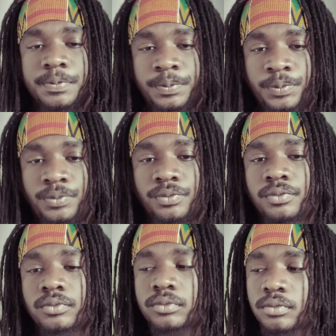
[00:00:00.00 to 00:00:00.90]

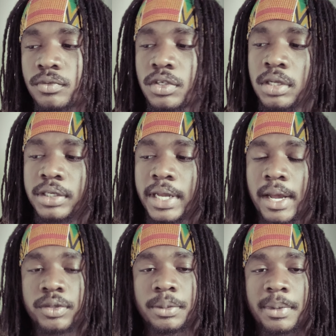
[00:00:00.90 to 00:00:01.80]
the
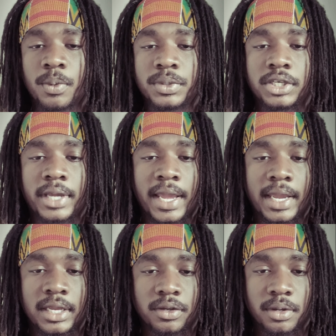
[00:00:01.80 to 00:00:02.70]
elder man with the cane.